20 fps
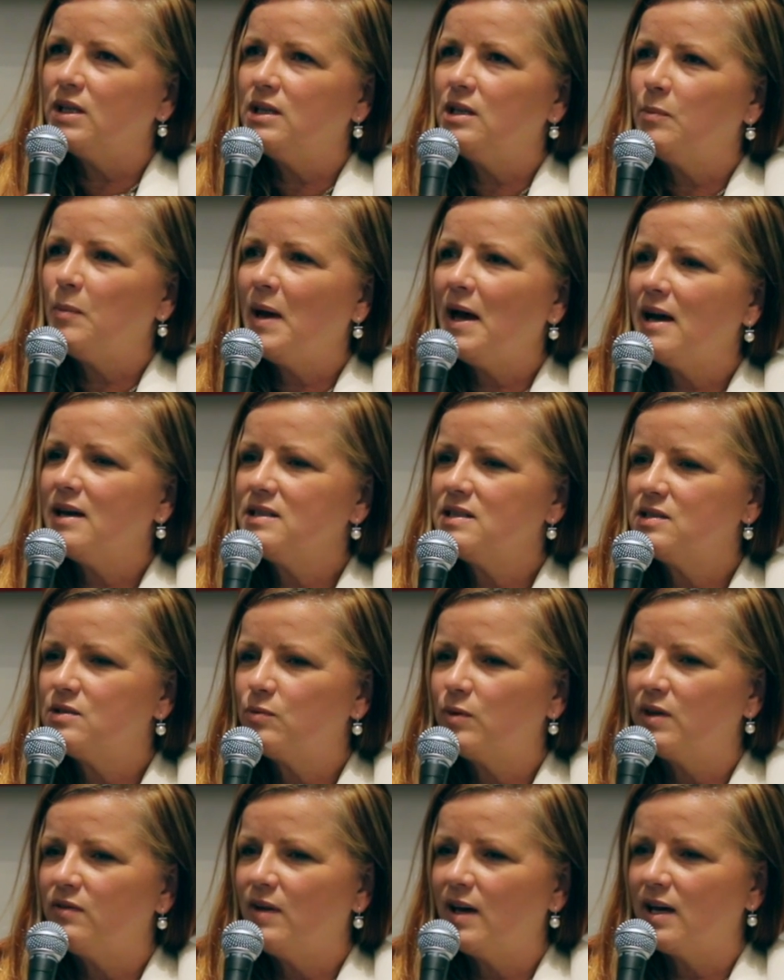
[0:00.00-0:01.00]
in the past,
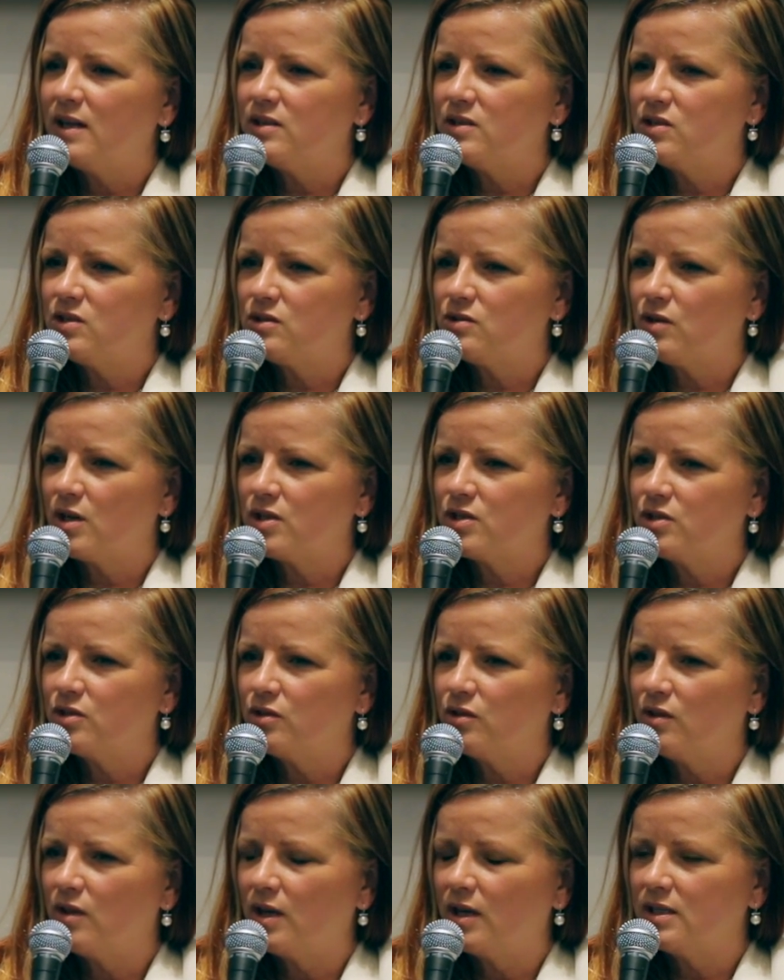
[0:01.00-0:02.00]
we've had a
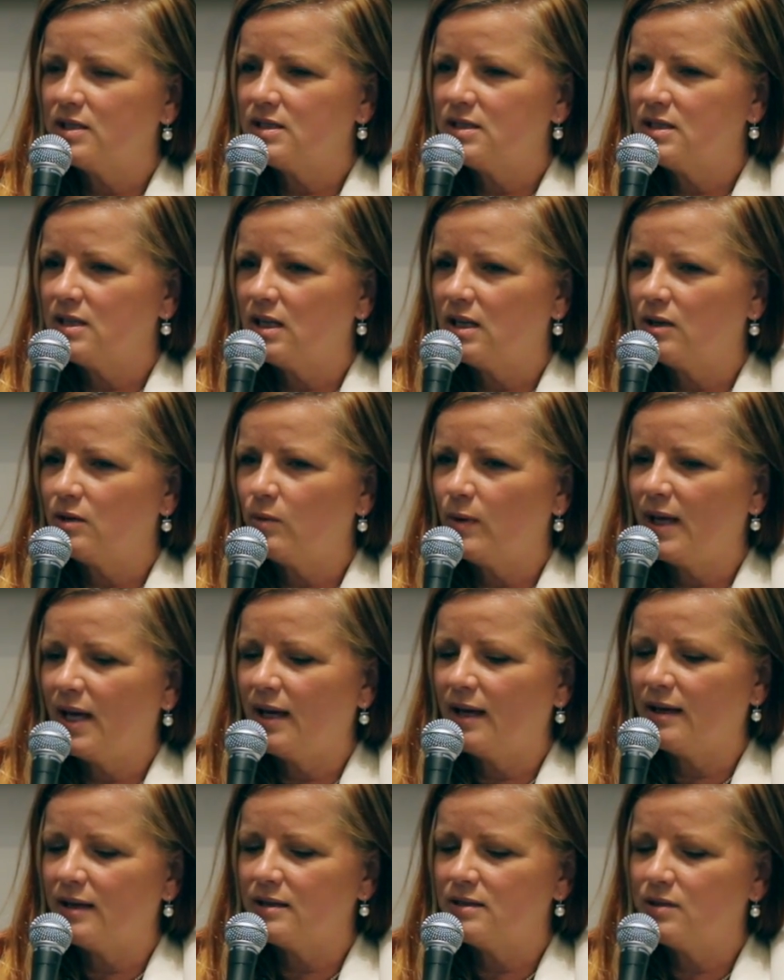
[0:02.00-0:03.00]
structure that we
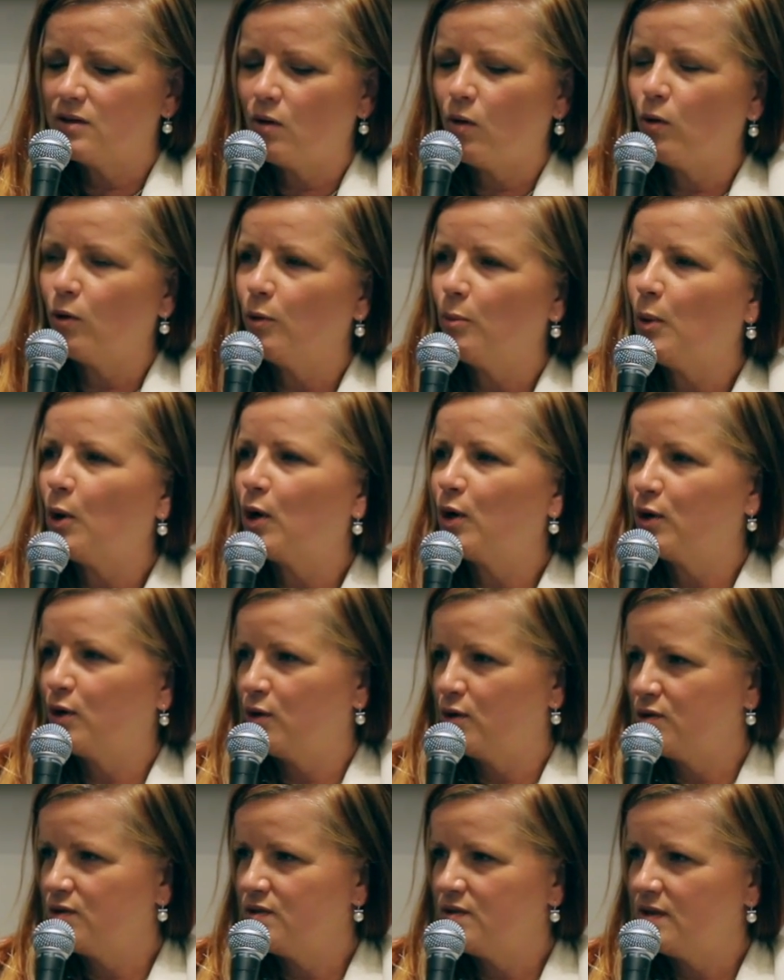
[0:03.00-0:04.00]
had core
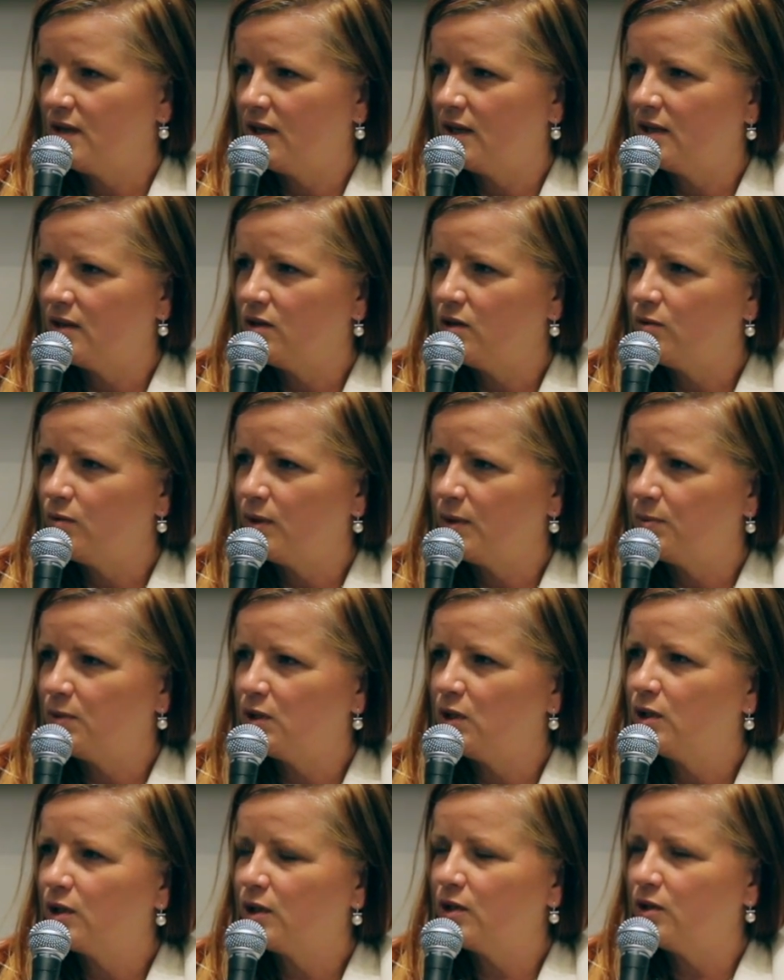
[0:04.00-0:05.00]
partners, and we
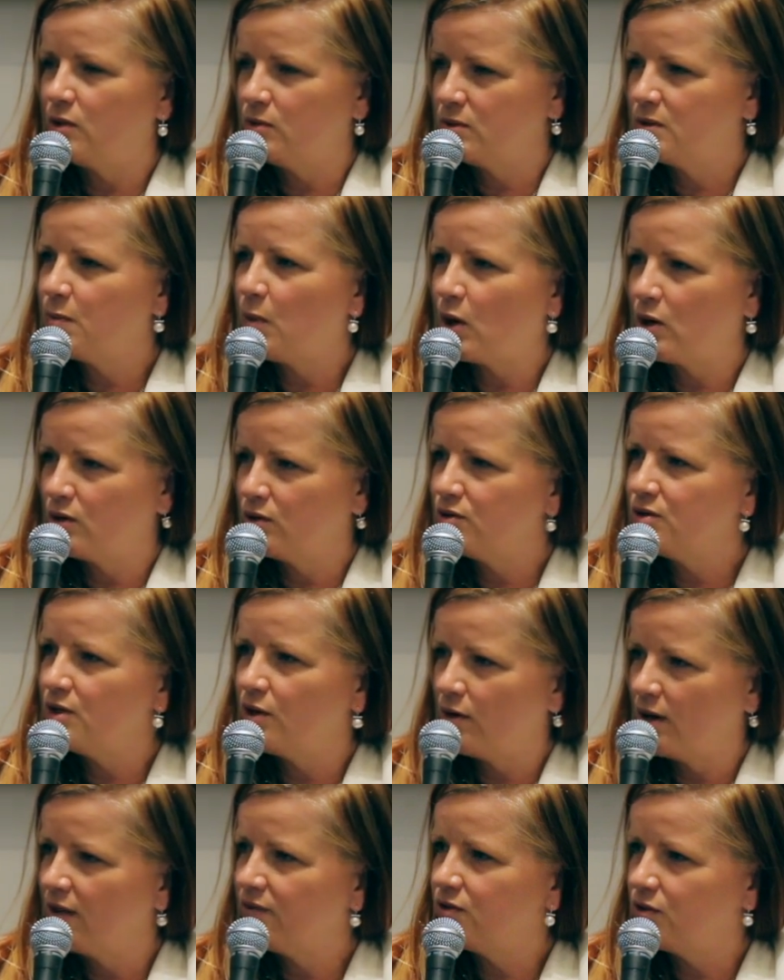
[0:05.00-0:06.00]
would look at those partners
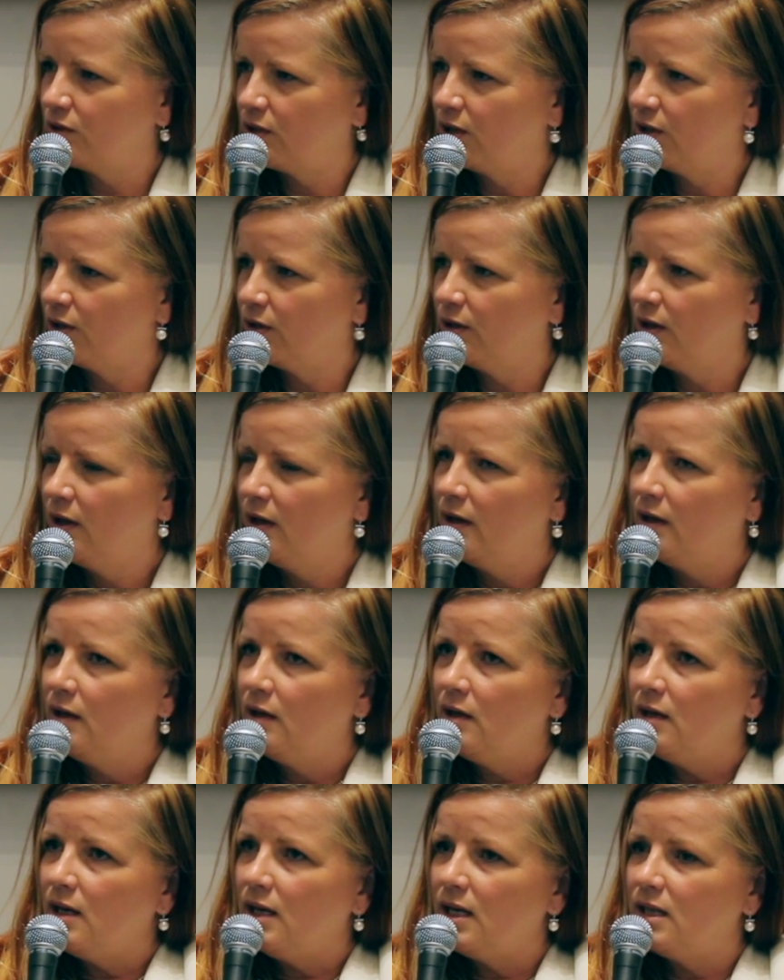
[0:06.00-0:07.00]
year after year.
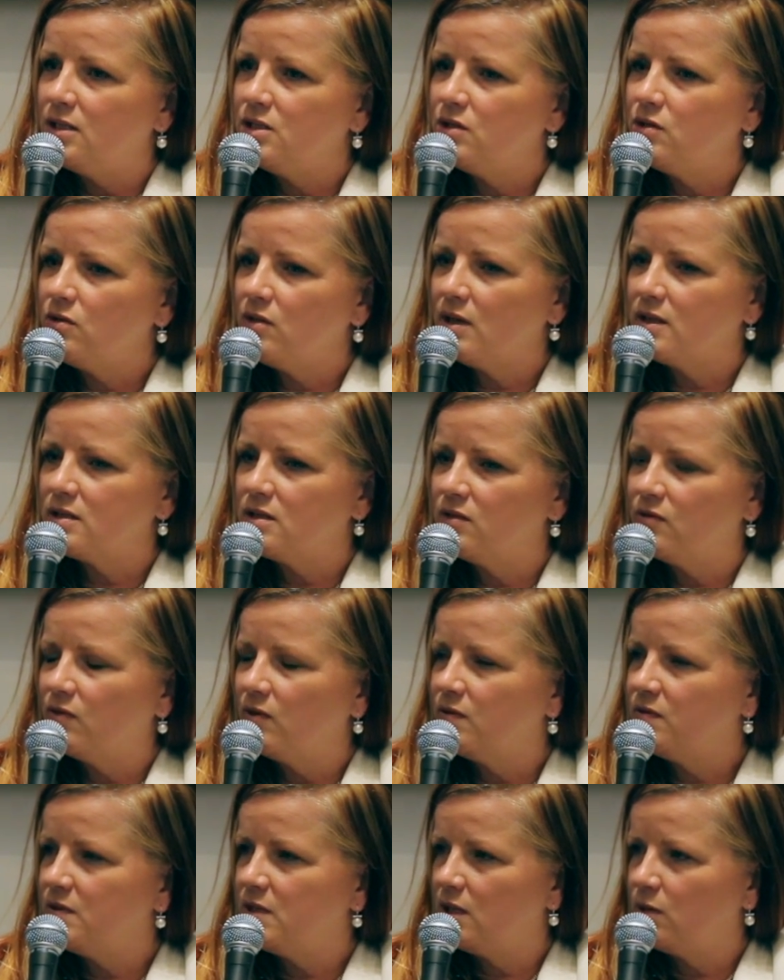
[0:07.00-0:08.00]
In
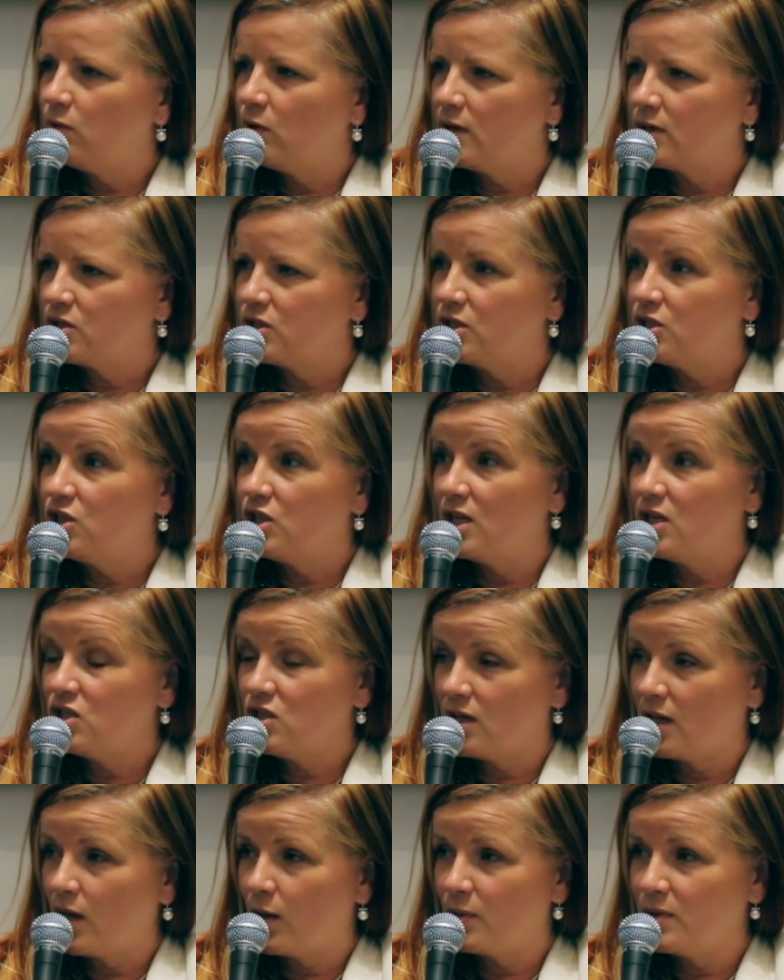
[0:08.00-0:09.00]
2015, we're actually
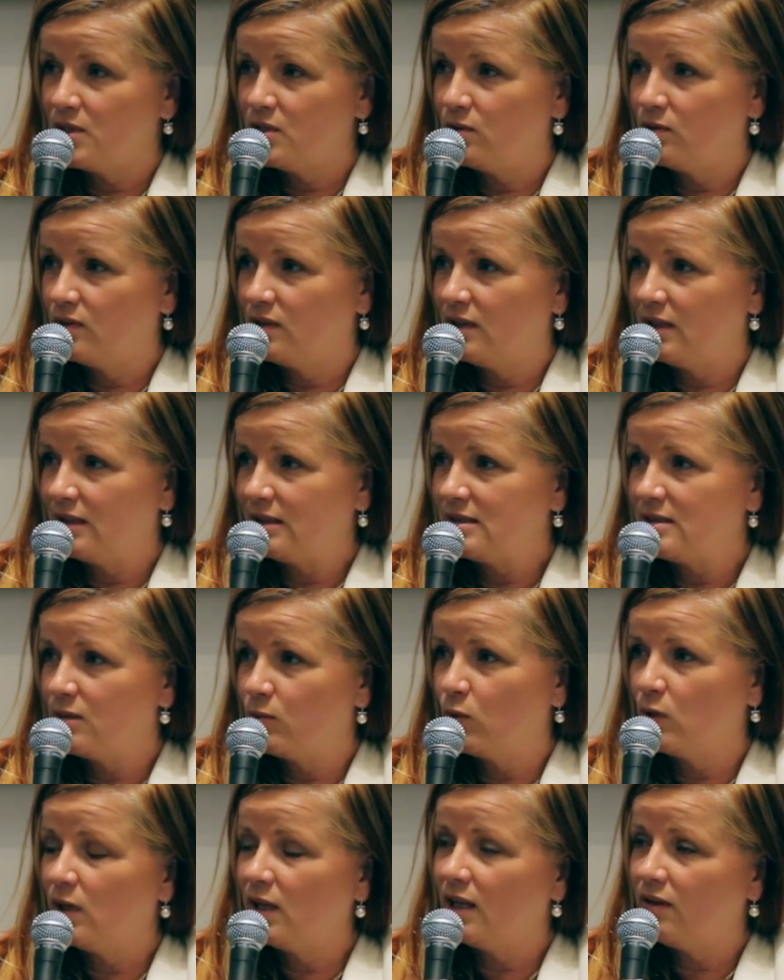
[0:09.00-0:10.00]
changing how we do things, and
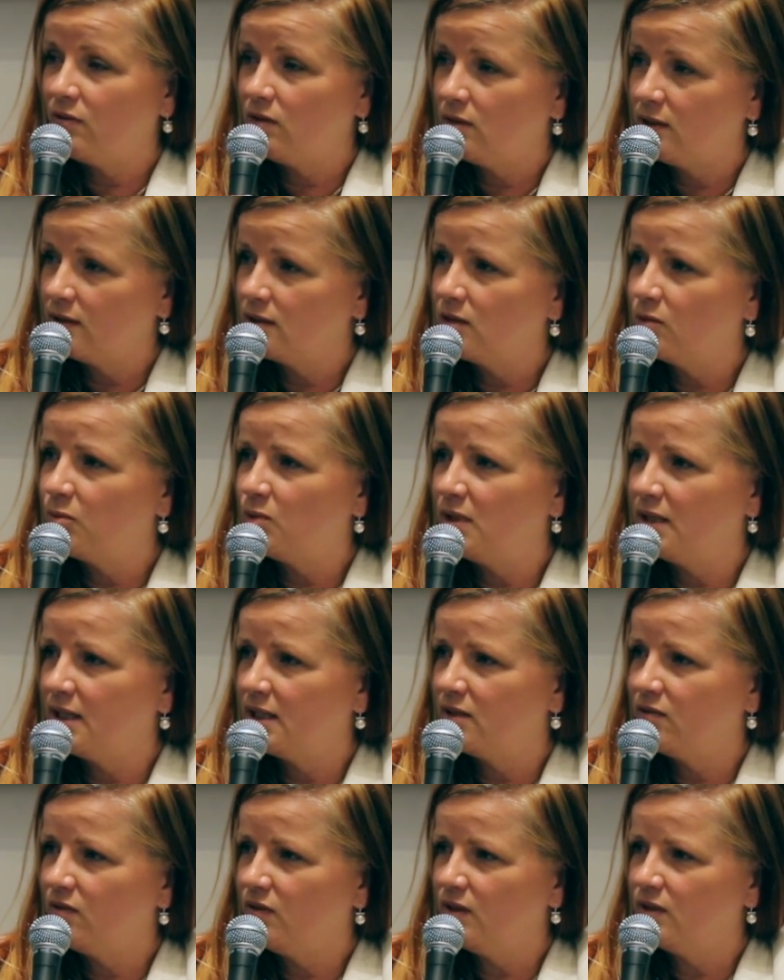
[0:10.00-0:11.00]
we're leveling the
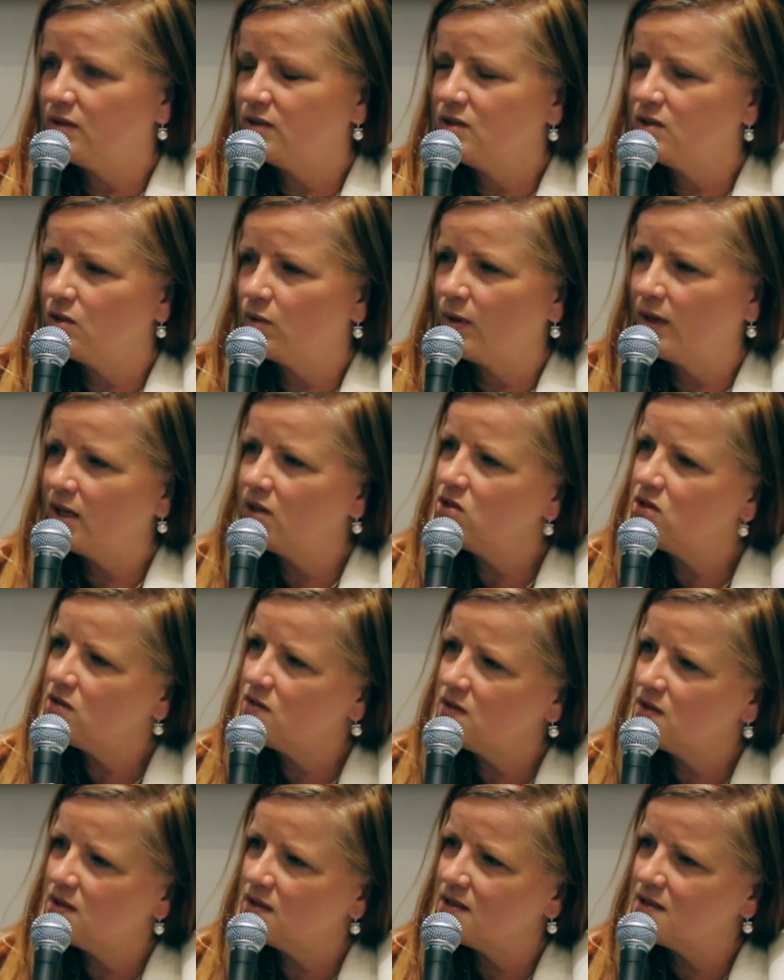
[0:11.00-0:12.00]
playing field. So
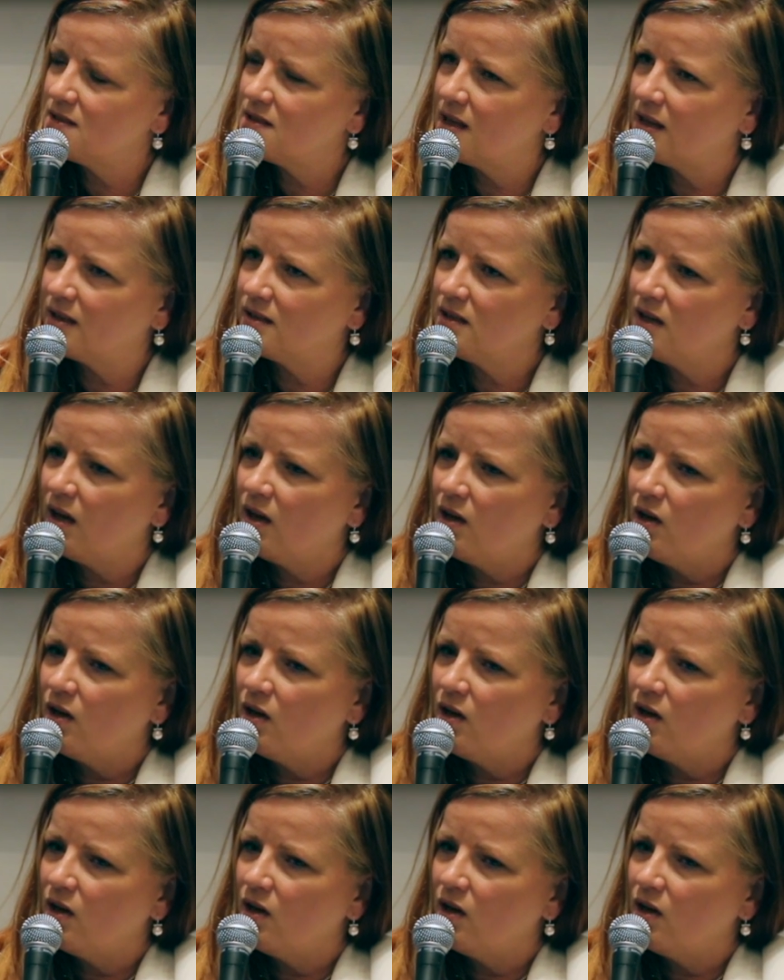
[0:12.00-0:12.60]
agencies that